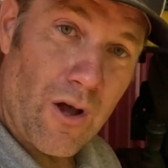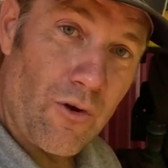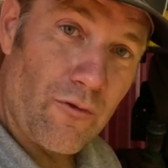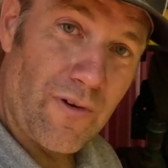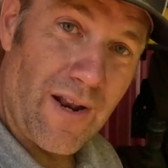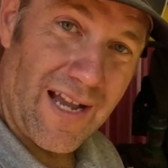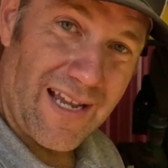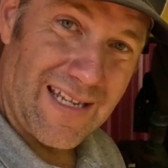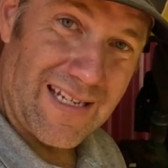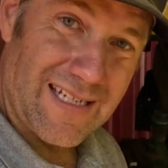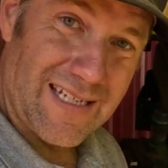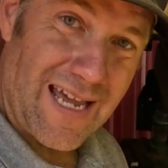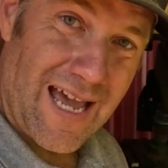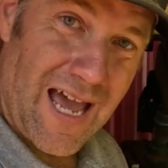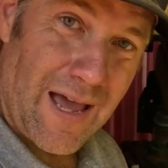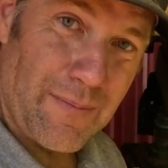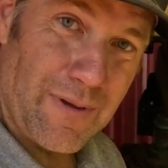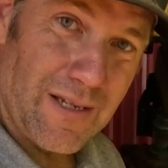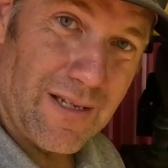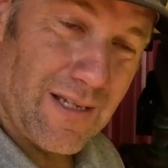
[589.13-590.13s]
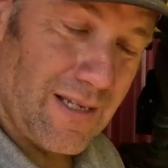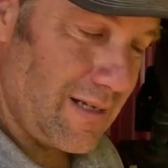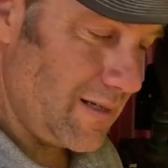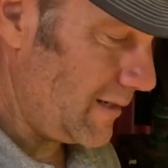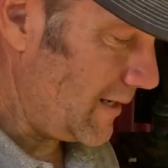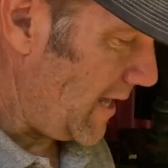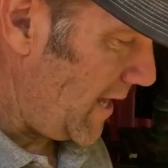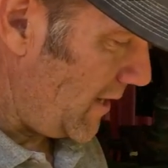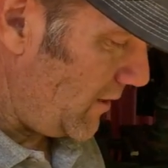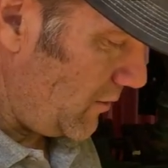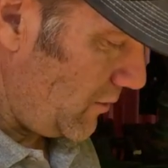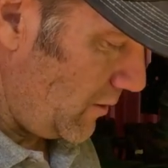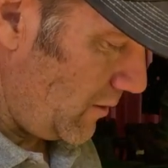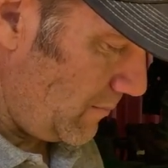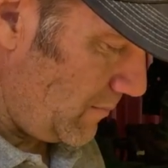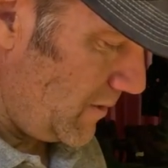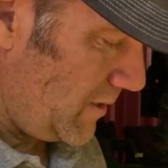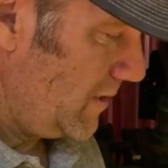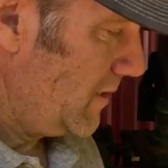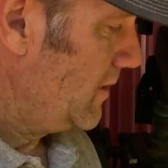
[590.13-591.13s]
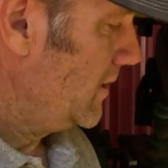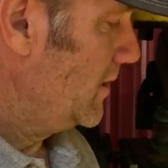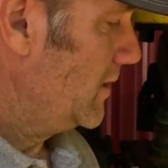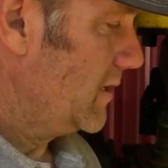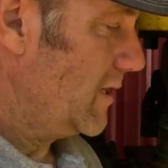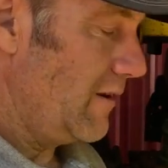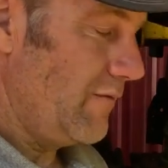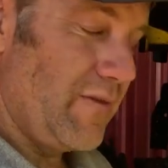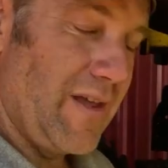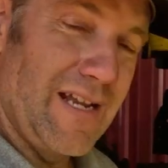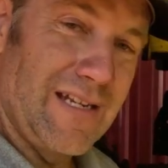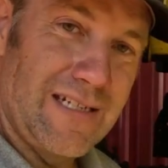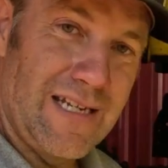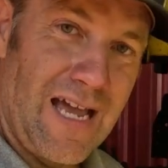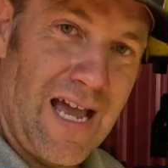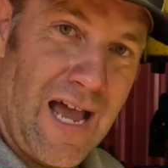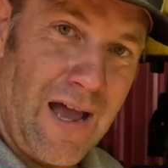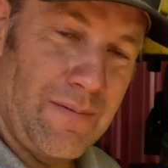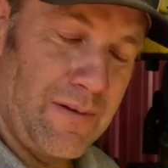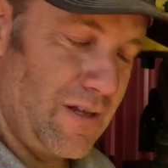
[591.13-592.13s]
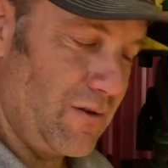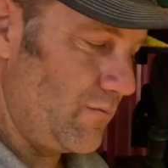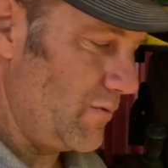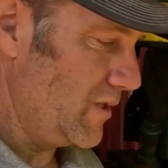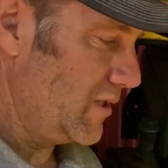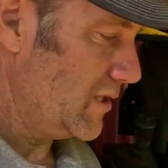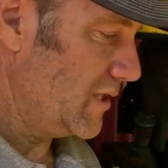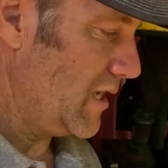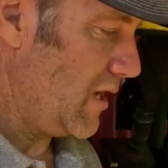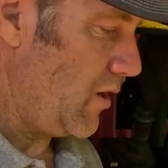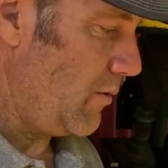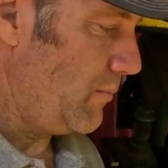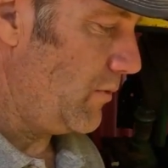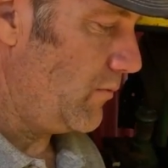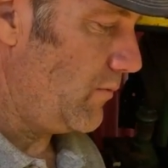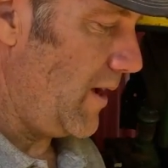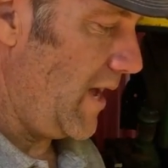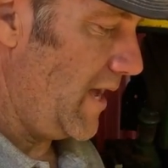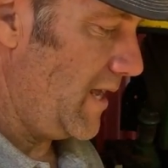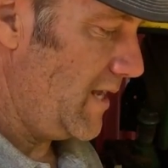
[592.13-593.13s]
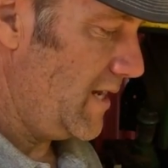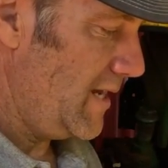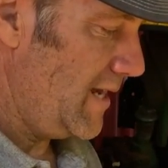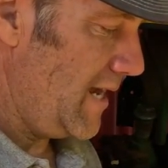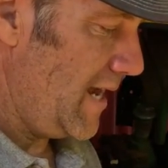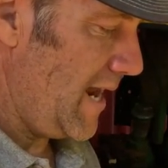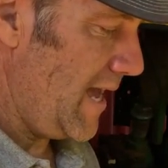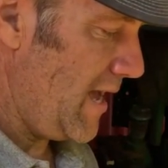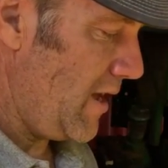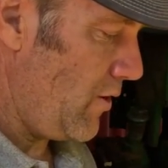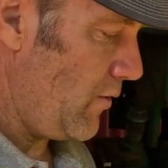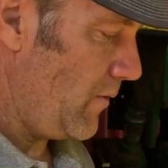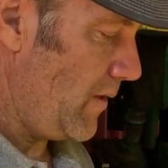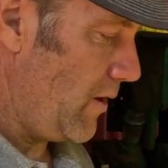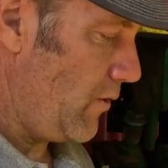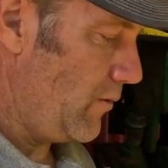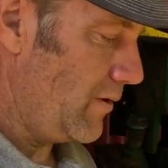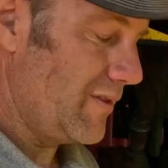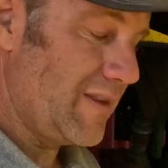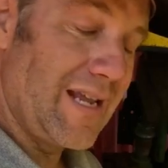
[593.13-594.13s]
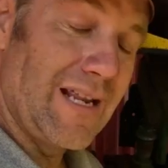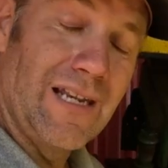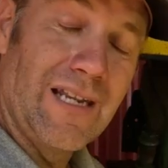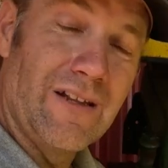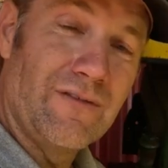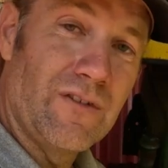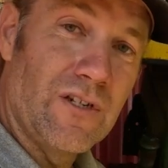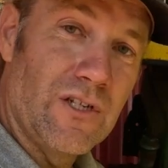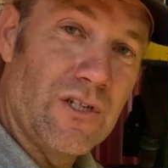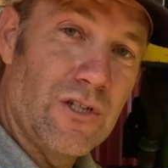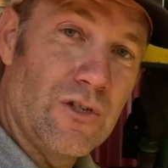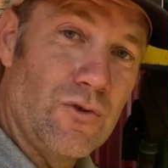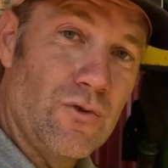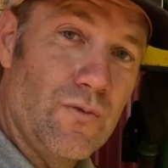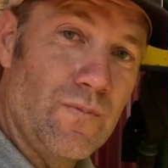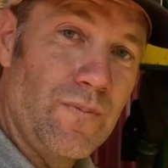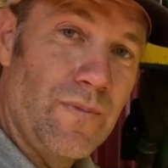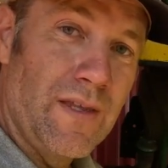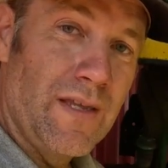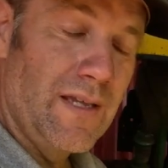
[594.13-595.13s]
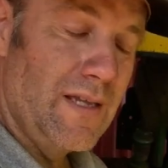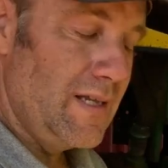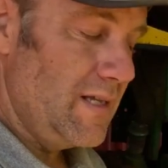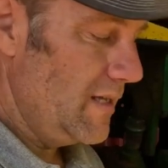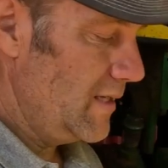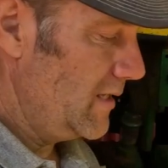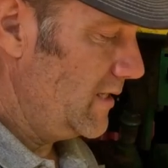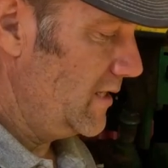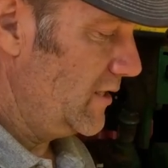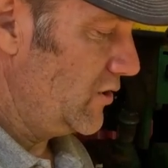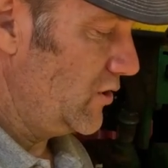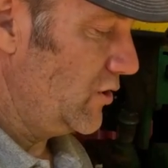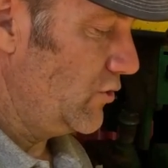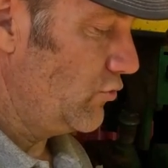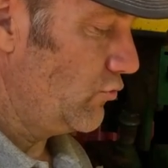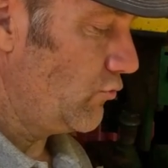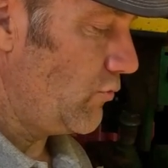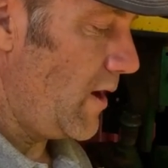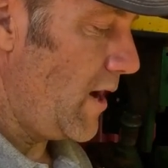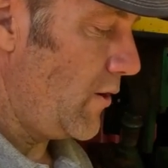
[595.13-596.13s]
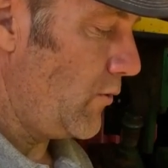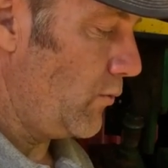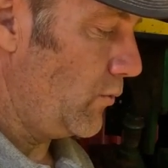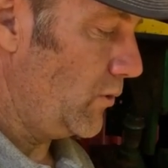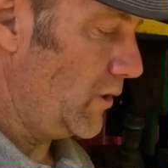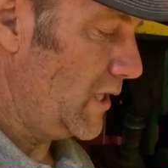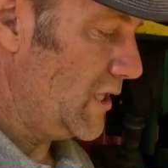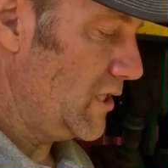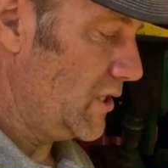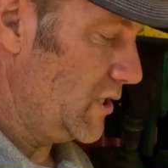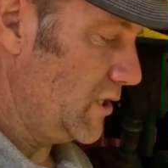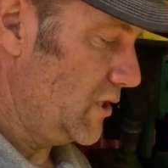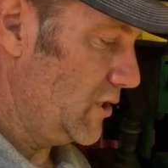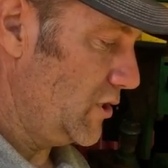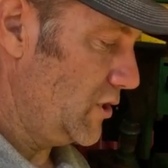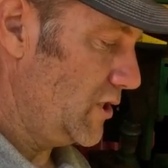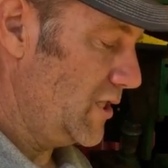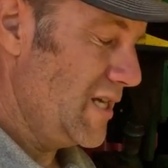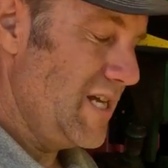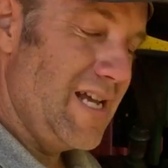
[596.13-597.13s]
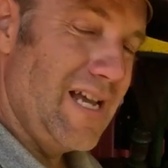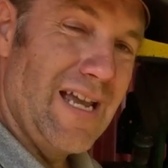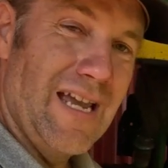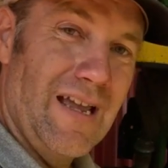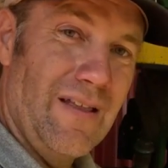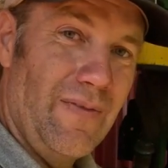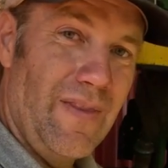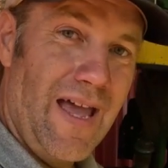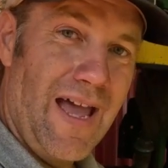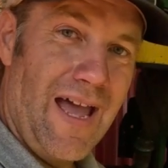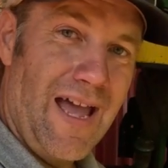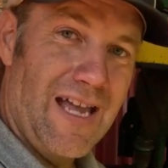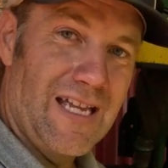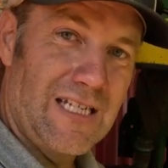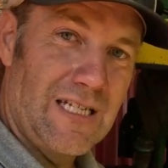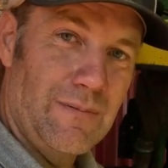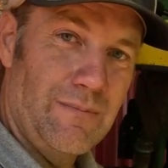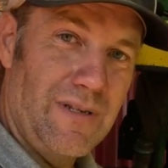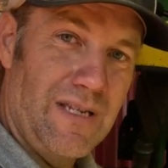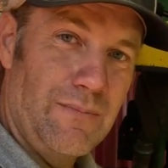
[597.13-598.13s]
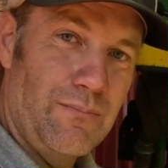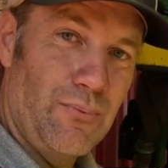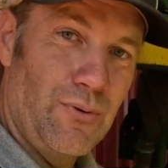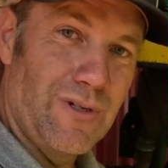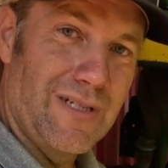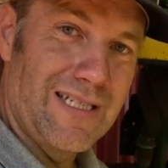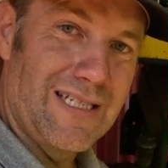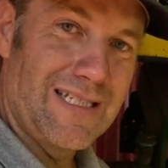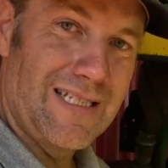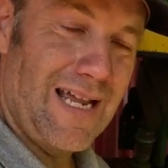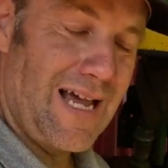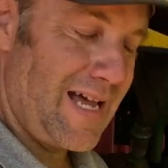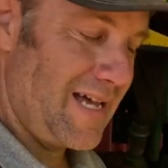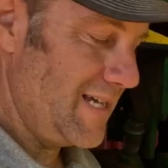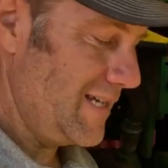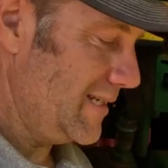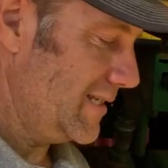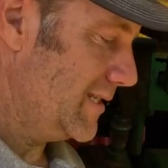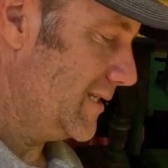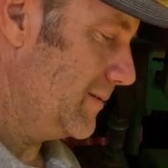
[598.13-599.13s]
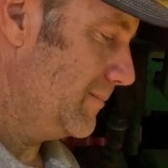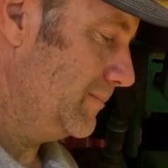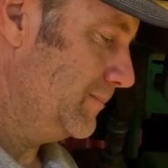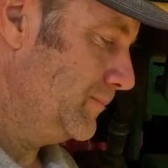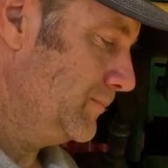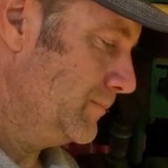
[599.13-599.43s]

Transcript: off and I can time it, get it lined up, get everything timed, get reinstalled. But right now, the only thing left to do is the throttle linkage, and that has to be precise.